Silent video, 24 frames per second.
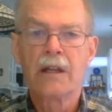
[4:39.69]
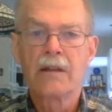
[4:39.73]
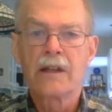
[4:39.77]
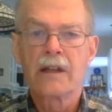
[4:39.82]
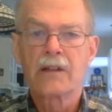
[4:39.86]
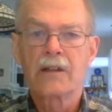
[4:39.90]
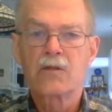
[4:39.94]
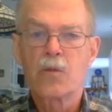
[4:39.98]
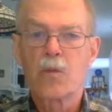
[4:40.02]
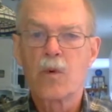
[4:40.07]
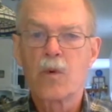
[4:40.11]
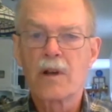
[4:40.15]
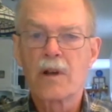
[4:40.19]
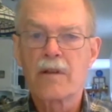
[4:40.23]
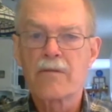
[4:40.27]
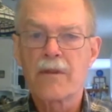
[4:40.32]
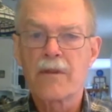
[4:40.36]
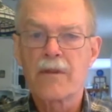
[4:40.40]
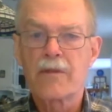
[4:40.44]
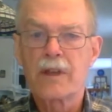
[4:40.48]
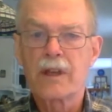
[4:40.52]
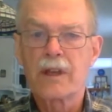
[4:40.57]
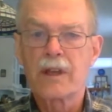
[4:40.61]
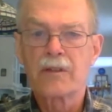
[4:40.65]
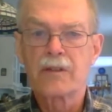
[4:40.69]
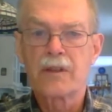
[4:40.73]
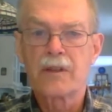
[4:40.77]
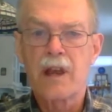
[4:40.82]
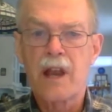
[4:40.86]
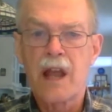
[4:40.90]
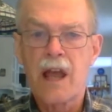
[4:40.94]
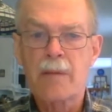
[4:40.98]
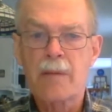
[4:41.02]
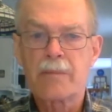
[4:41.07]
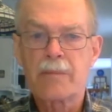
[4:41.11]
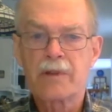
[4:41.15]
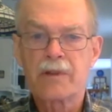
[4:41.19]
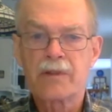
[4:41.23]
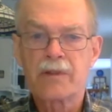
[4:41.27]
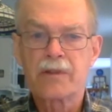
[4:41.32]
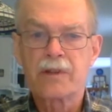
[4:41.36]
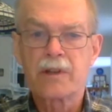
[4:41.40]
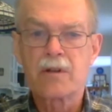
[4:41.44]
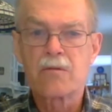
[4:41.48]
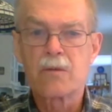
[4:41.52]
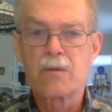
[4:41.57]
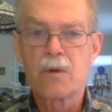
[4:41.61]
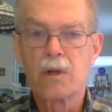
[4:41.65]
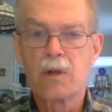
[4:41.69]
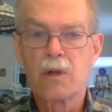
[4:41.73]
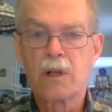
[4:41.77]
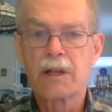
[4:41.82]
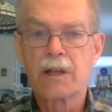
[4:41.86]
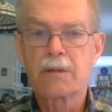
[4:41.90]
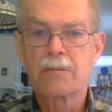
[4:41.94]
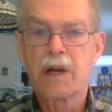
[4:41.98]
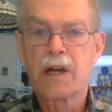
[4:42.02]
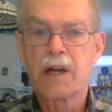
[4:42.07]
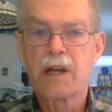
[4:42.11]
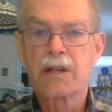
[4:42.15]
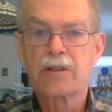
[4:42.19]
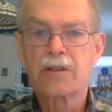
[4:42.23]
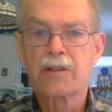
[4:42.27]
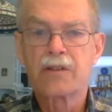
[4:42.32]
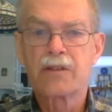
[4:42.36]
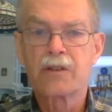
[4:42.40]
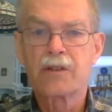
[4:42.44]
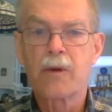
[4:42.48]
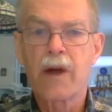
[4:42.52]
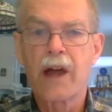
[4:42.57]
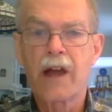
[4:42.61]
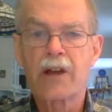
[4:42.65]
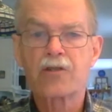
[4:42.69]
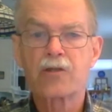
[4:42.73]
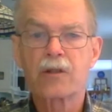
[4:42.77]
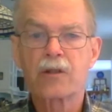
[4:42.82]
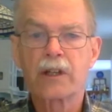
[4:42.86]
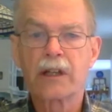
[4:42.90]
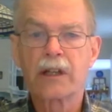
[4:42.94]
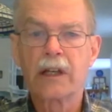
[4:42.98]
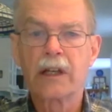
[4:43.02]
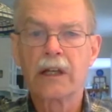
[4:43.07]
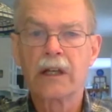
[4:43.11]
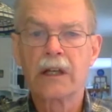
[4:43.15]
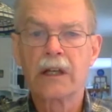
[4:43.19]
That's one of the things that happens in a role like mine, is you actually